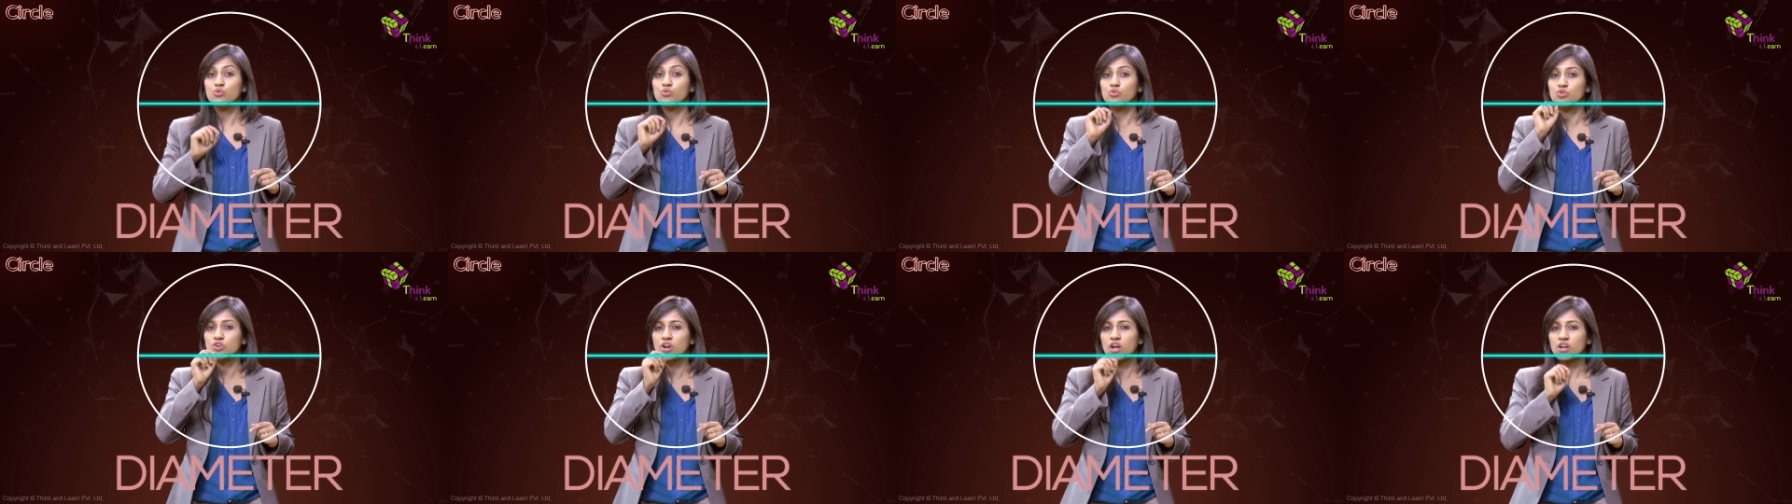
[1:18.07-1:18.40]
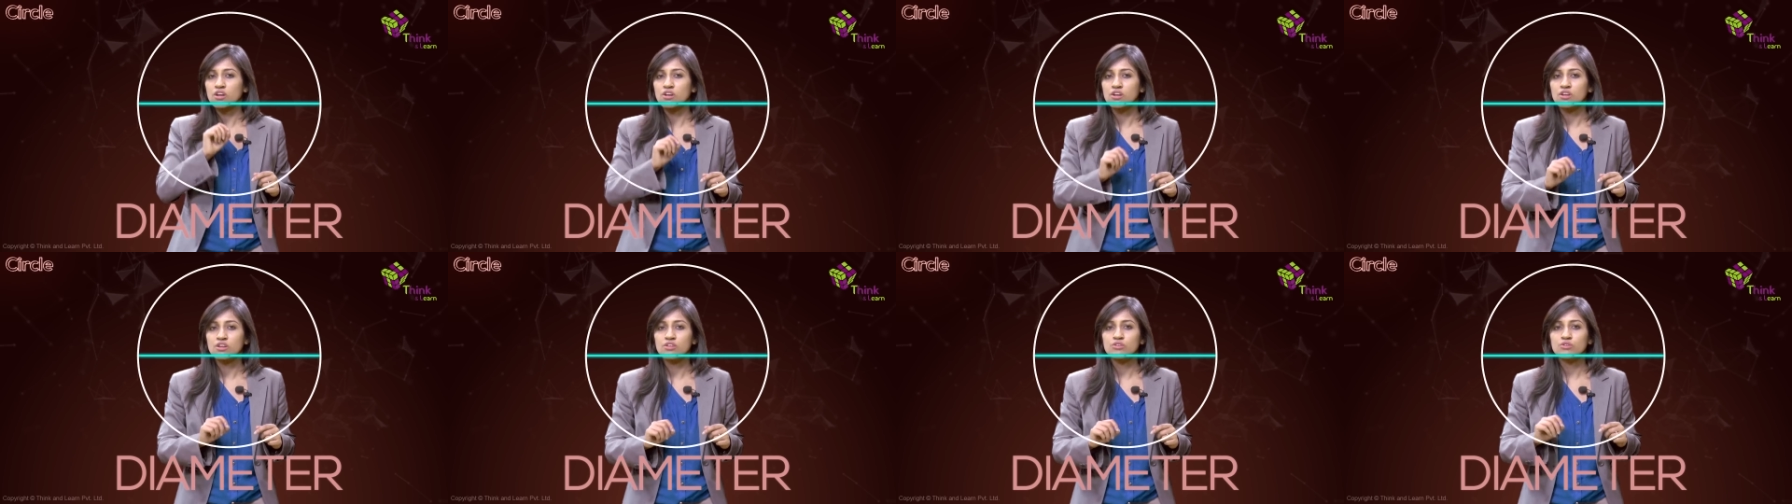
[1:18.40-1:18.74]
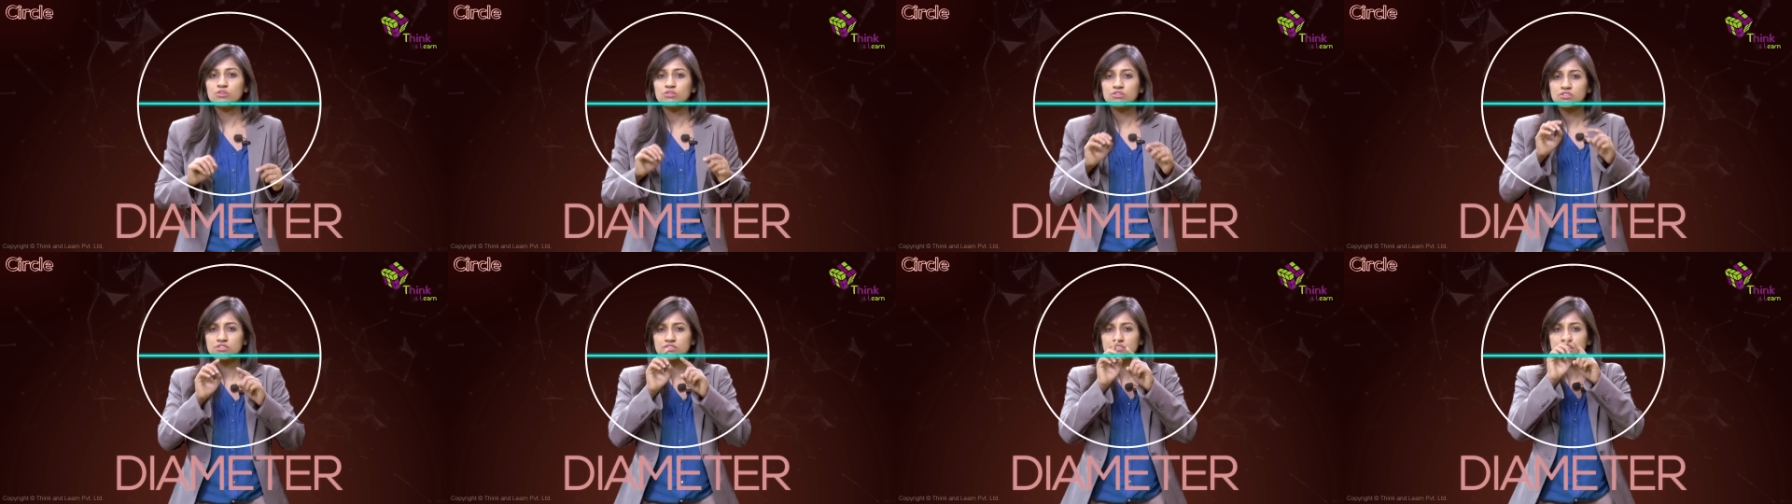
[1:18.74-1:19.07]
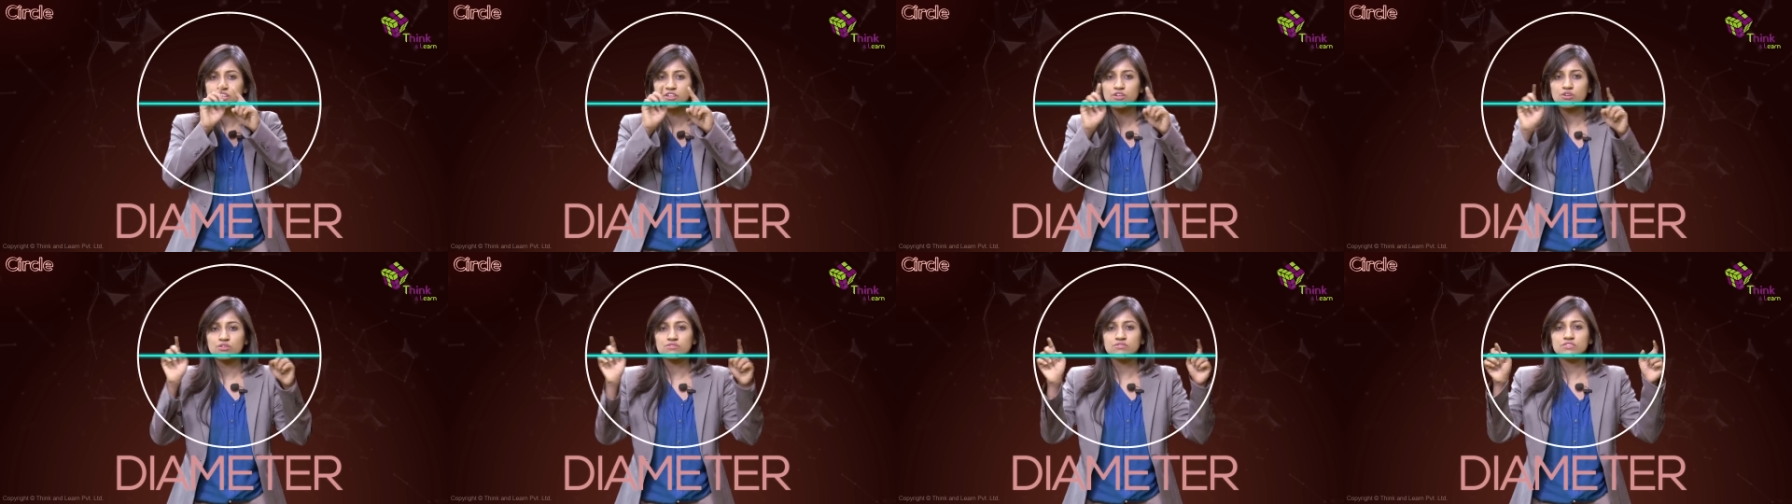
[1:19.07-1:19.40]
to run through the
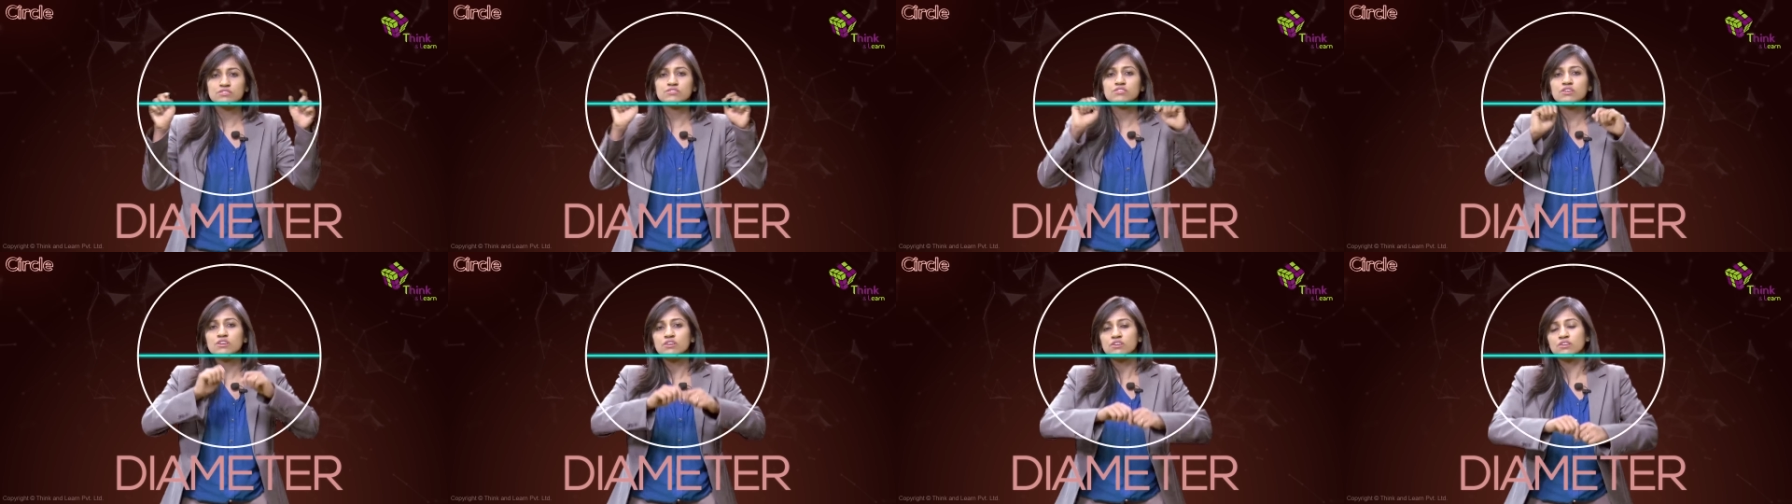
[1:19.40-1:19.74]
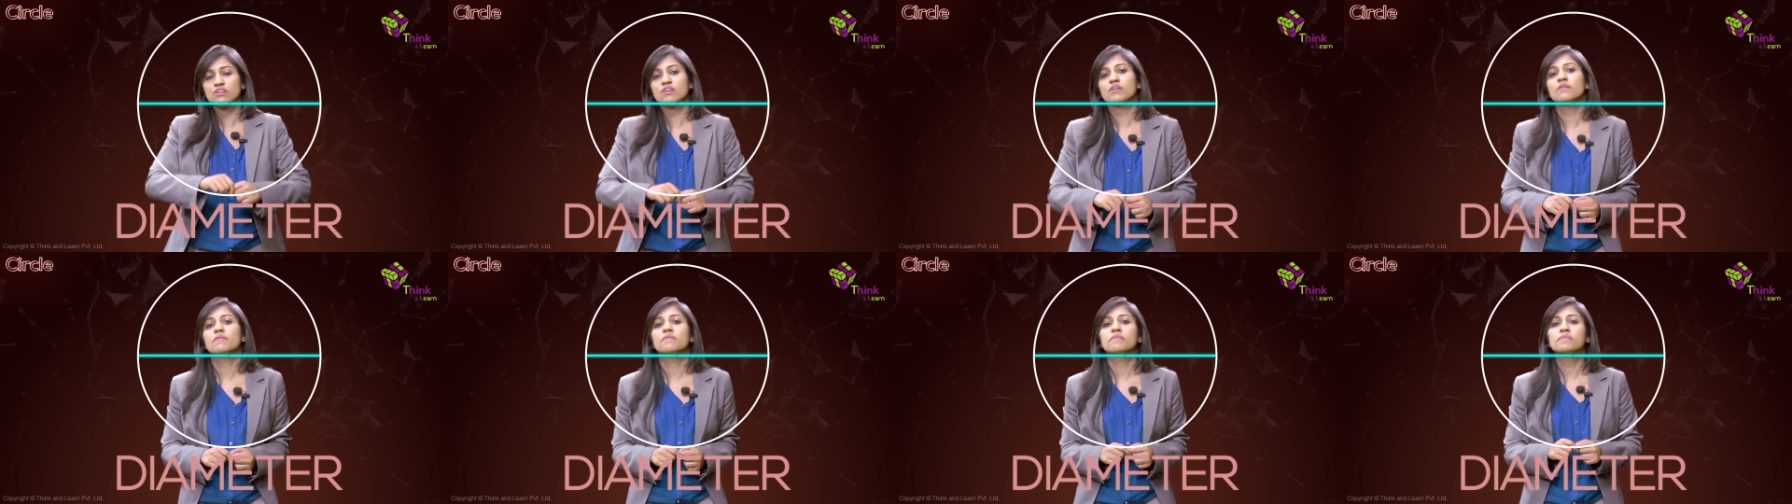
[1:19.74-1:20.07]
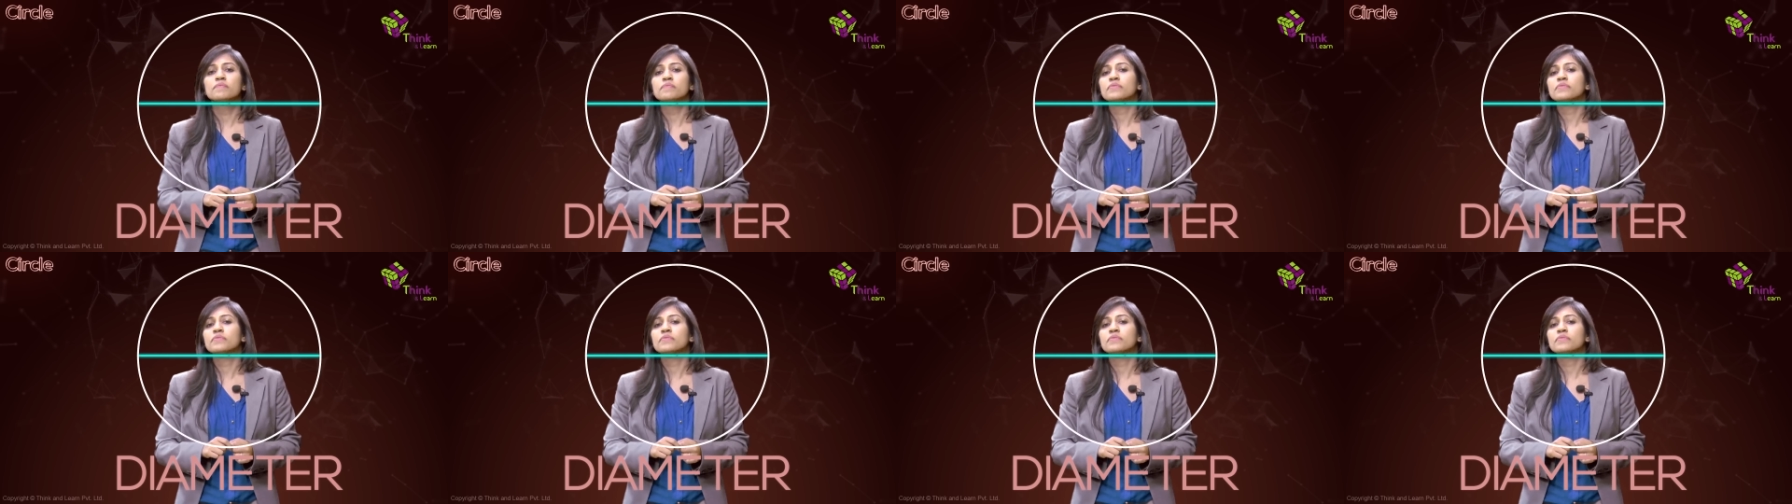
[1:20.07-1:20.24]
center of the circle.